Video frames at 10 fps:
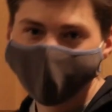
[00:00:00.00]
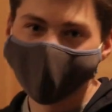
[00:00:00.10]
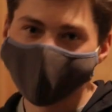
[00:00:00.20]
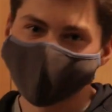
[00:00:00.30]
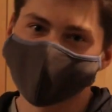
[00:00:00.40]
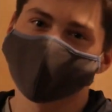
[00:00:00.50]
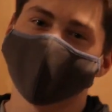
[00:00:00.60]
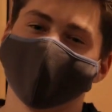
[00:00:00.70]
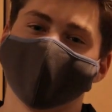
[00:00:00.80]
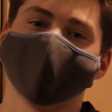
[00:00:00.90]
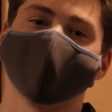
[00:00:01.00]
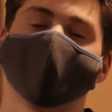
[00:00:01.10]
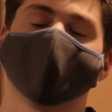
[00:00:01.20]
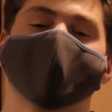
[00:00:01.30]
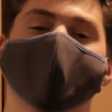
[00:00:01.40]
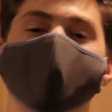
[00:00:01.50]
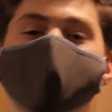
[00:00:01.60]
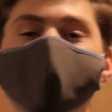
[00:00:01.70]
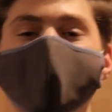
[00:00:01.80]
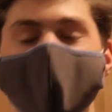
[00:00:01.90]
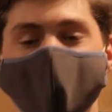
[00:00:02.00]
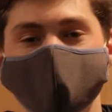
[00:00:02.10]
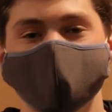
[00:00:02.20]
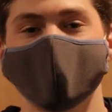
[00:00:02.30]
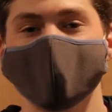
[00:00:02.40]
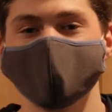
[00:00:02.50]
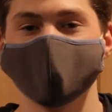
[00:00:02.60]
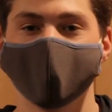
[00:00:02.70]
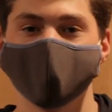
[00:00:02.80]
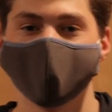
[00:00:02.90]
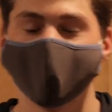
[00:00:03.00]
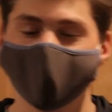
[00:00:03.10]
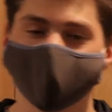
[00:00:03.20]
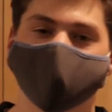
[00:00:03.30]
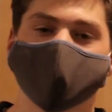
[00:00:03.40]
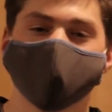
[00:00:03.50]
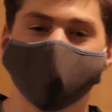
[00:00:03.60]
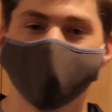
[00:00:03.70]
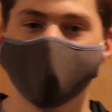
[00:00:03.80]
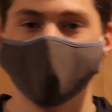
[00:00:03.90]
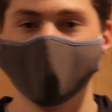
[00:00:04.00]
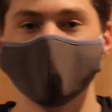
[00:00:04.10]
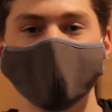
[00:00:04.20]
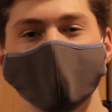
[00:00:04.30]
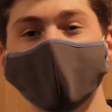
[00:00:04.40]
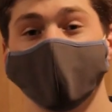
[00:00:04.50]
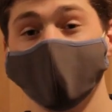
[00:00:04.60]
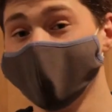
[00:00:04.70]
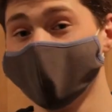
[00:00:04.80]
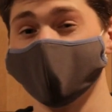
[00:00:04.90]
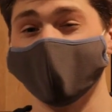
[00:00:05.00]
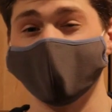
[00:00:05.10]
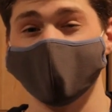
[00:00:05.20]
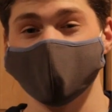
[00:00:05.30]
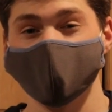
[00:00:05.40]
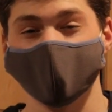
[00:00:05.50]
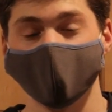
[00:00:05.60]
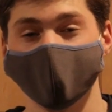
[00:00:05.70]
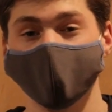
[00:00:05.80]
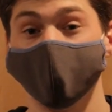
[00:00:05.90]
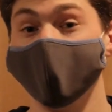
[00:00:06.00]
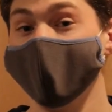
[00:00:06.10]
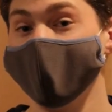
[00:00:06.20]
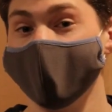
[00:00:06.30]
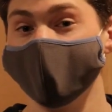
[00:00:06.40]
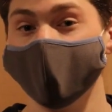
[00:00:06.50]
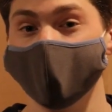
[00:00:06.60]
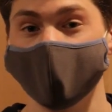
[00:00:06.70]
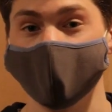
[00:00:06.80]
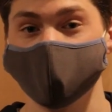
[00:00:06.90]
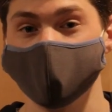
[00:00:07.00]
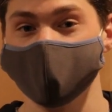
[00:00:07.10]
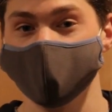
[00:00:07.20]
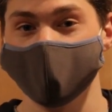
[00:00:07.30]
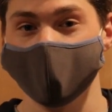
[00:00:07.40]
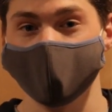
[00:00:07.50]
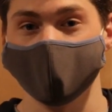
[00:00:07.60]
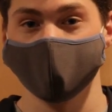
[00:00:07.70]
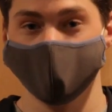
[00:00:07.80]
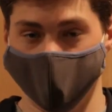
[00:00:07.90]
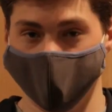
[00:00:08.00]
From this experiment, it is clear Annie's remains atop of the mac and cheese food pyramid. With future generations to come, we may never know the next cheesy champion.